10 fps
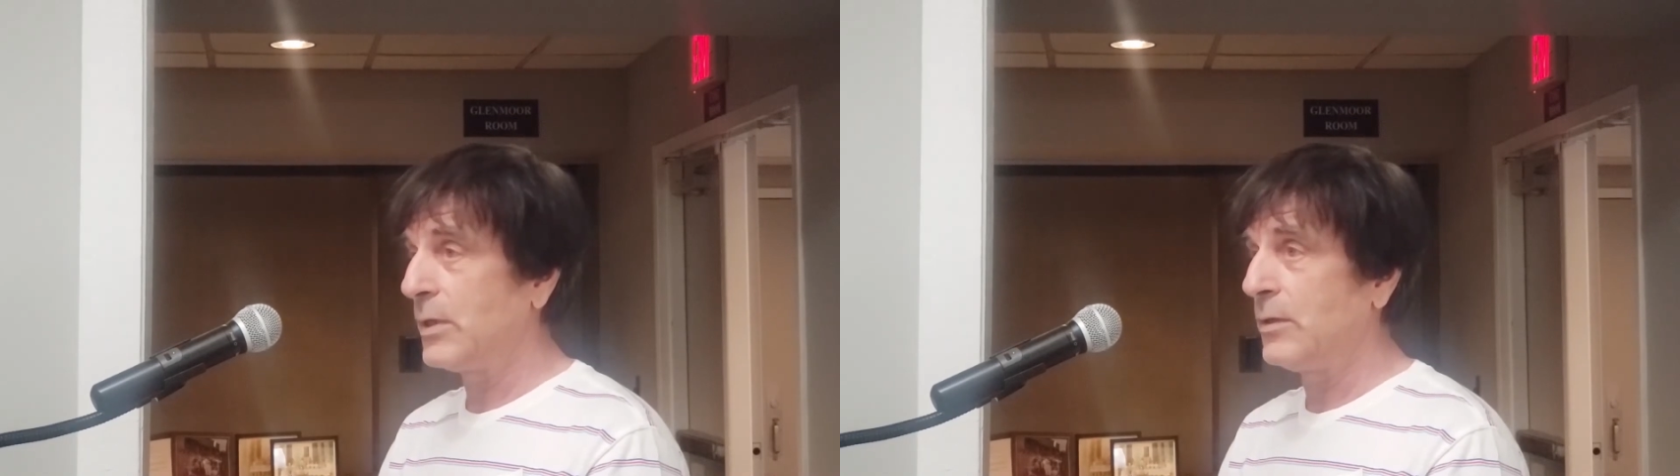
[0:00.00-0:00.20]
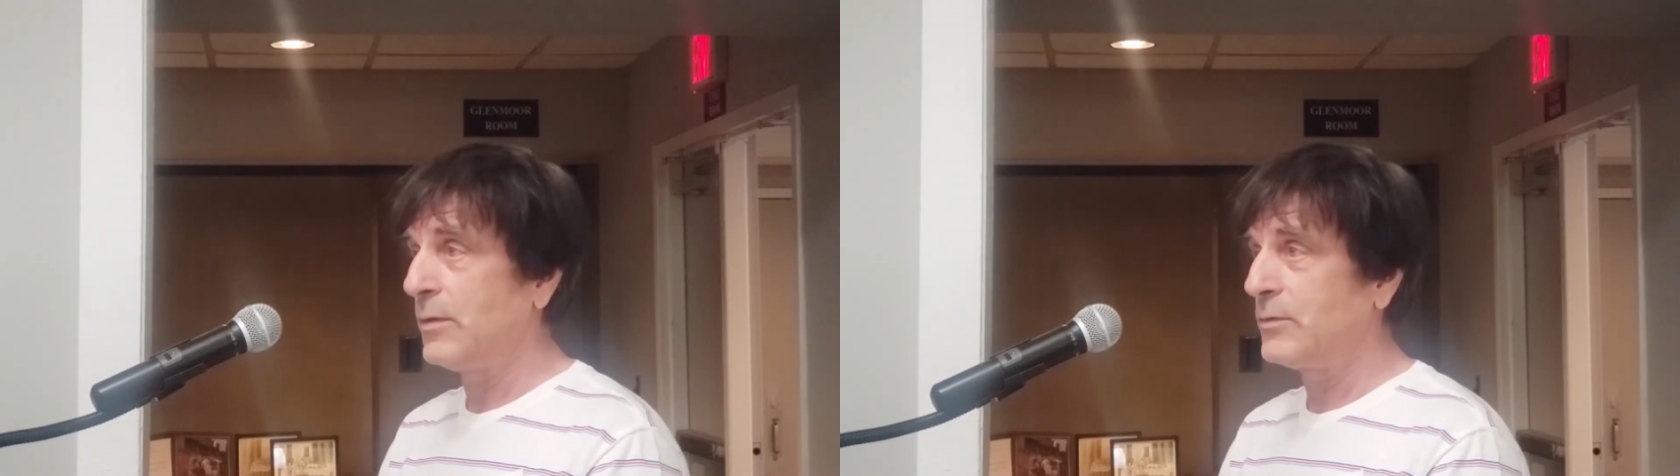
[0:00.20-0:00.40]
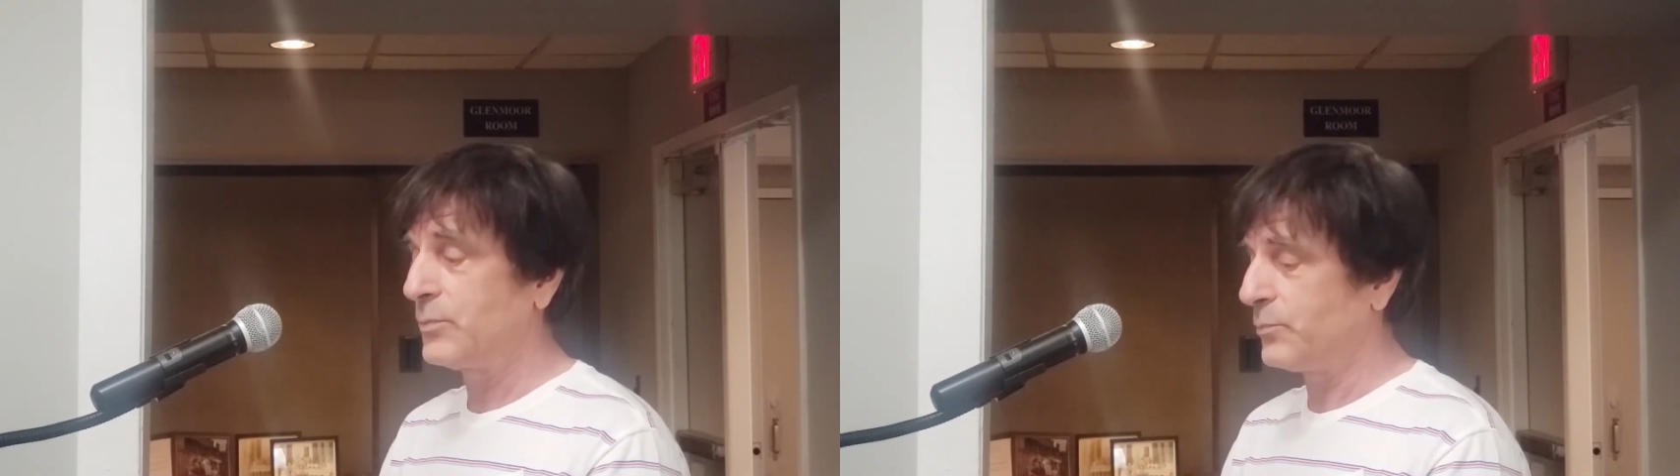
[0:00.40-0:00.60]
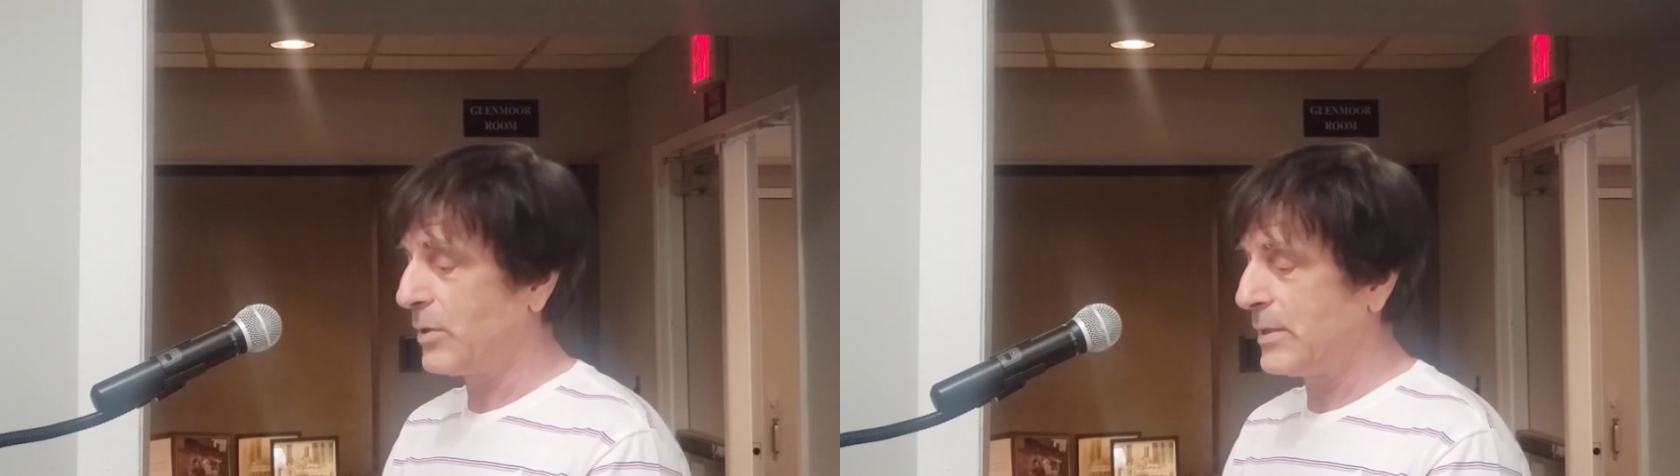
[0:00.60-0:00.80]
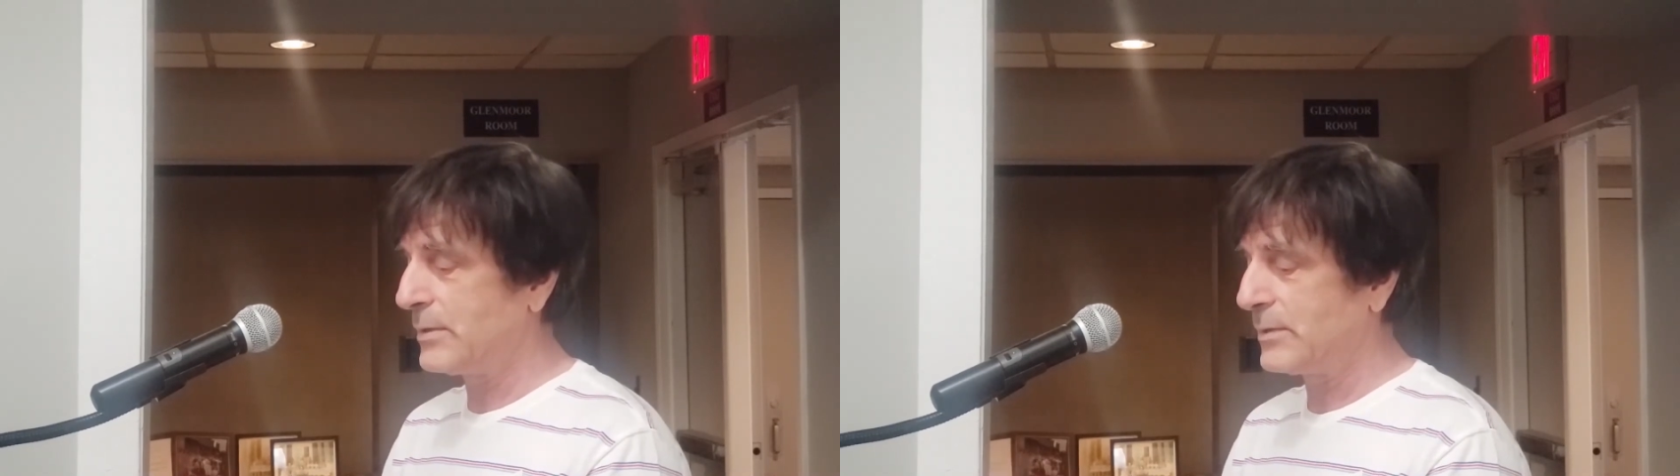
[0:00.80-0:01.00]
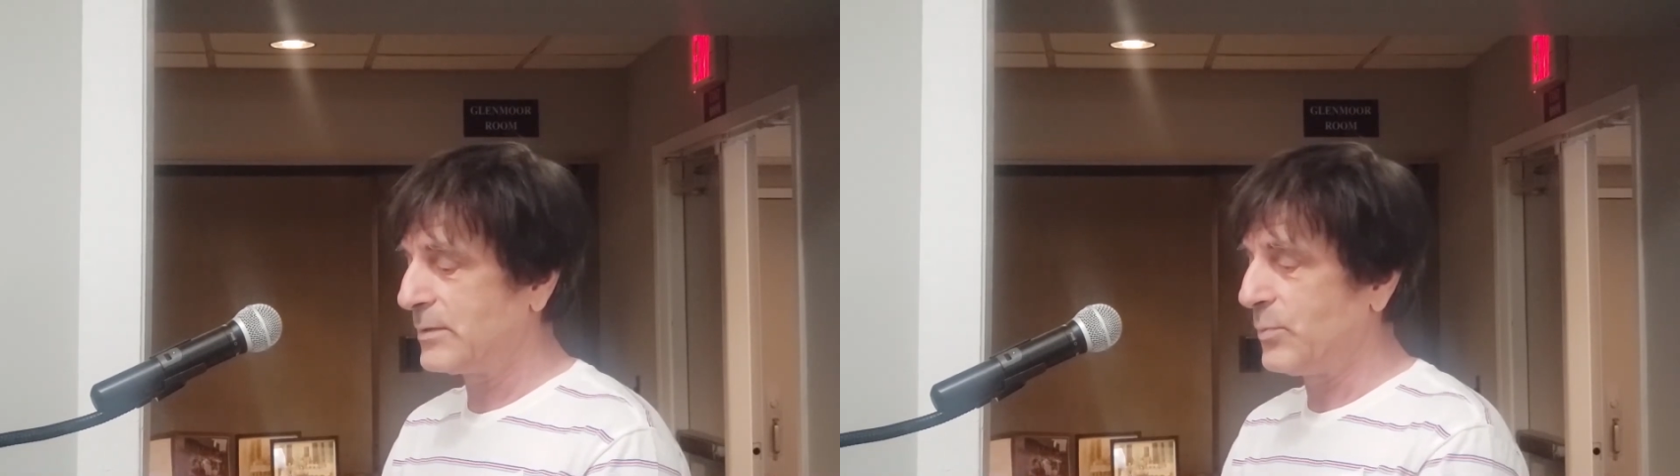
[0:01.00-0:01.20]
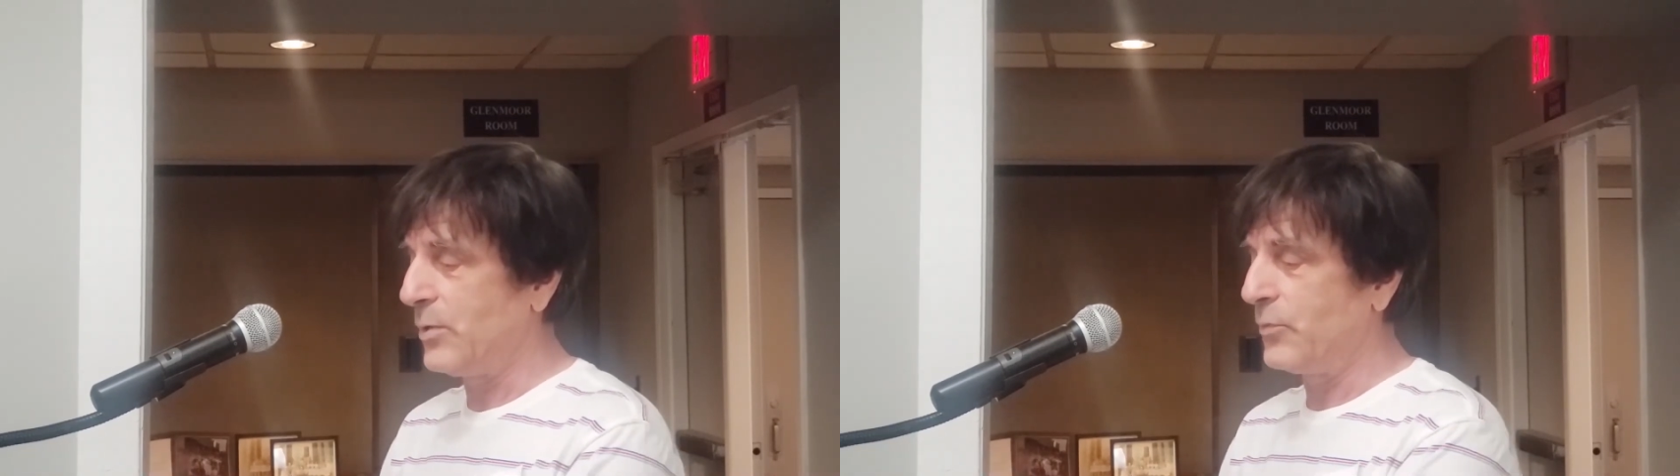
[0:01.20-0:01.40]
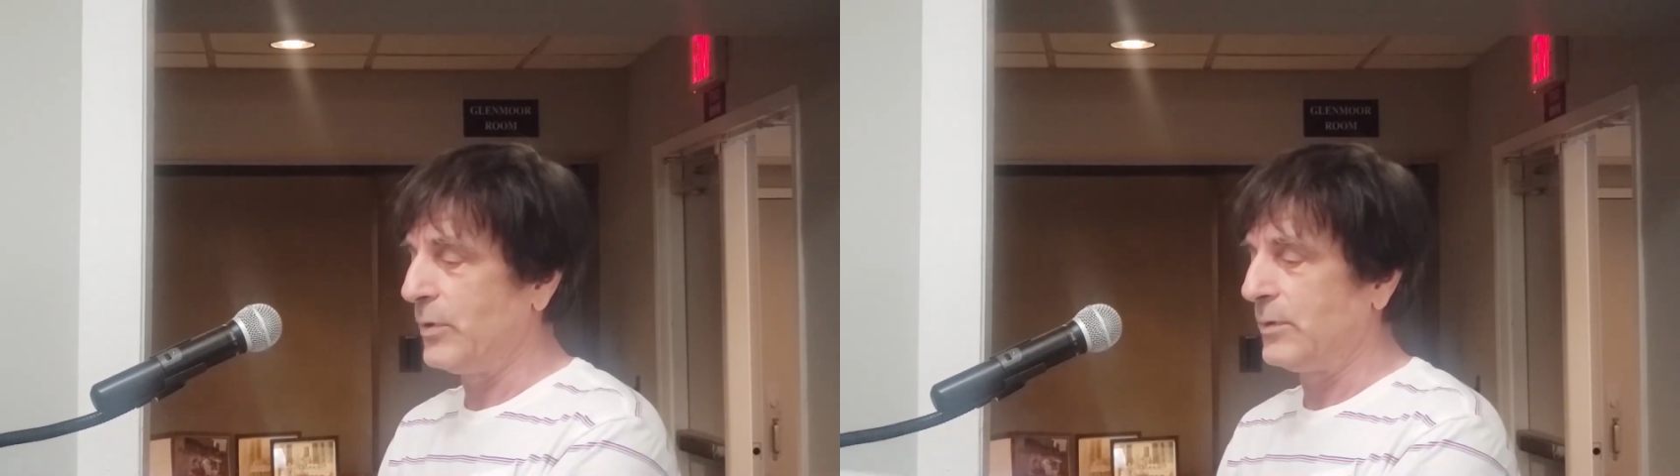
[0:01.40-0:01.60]
and those priceless
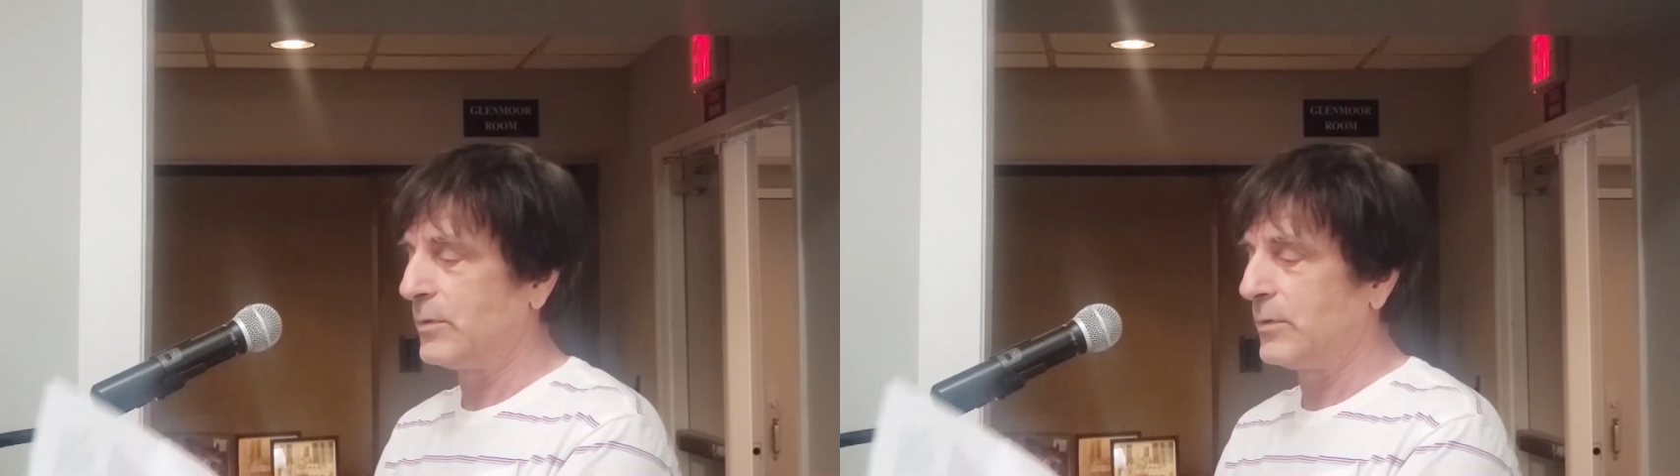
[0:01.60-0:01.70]
memories.